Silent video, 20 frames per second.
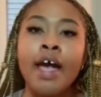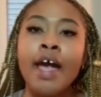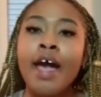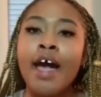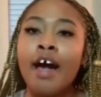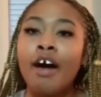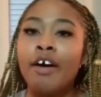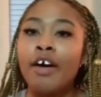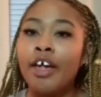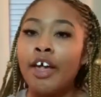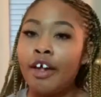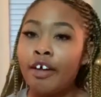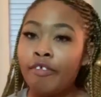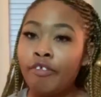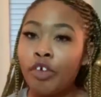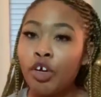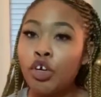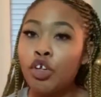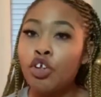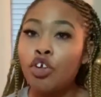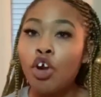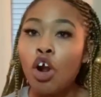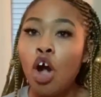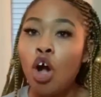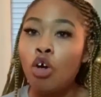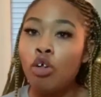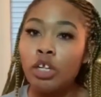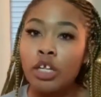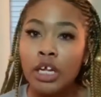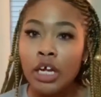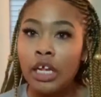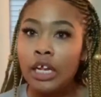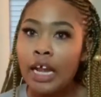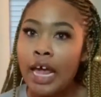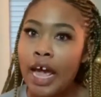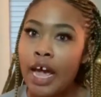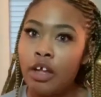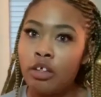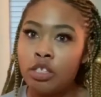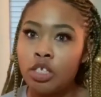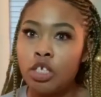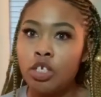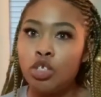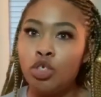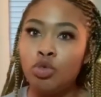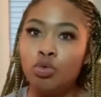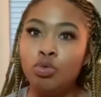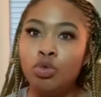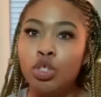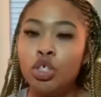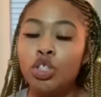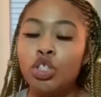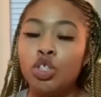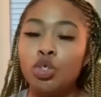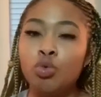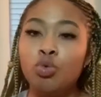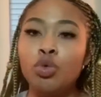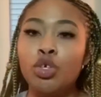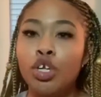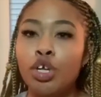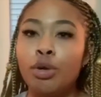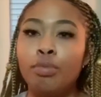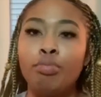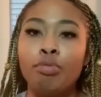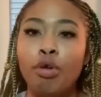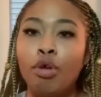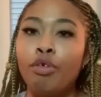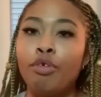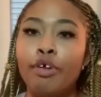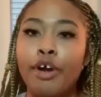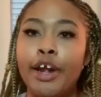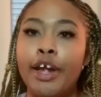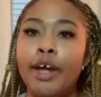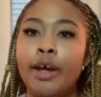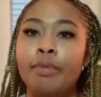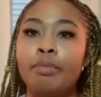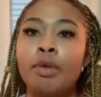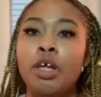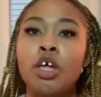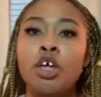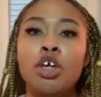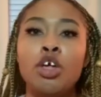However, you're only allowed to do the 2-year program.